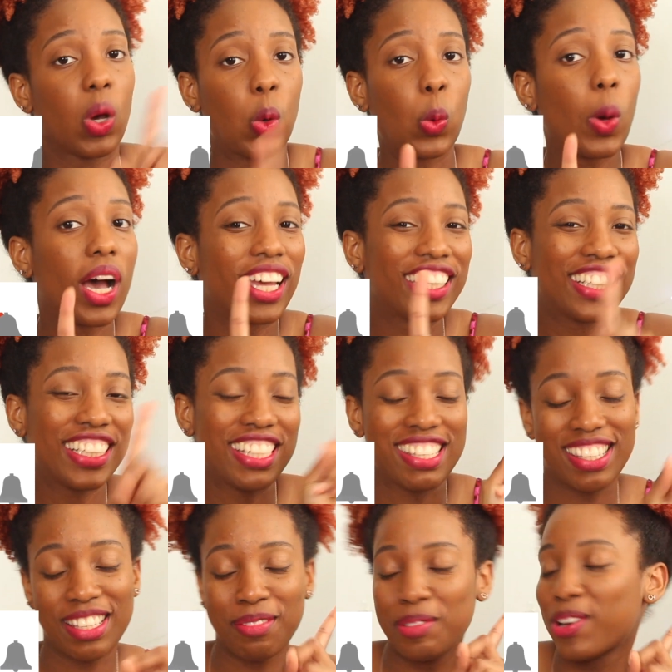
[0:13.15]
1,
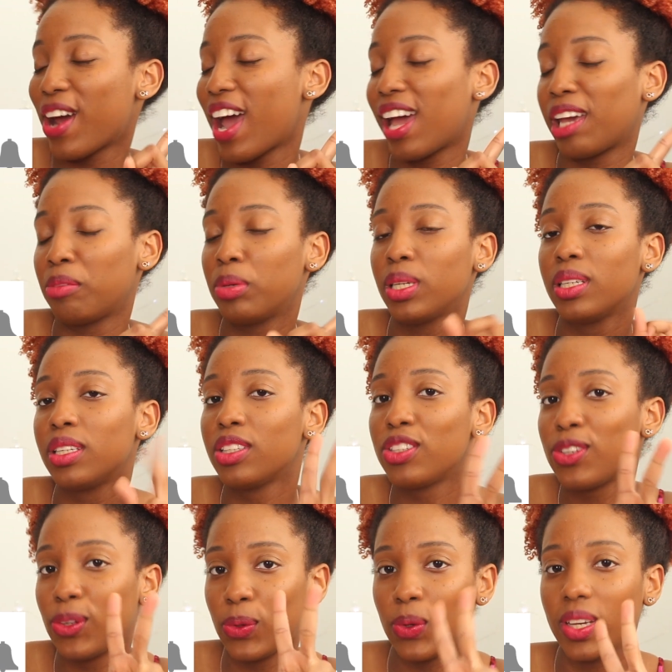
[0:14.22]
subscribe.
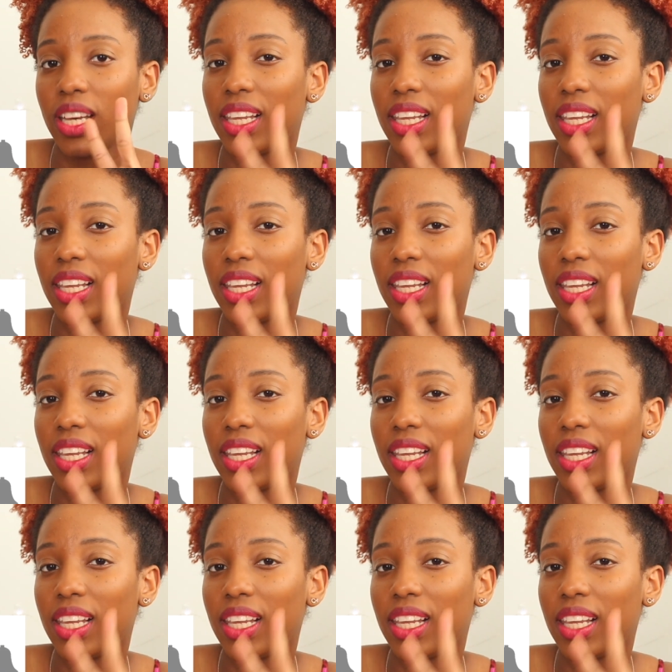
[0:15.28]
2,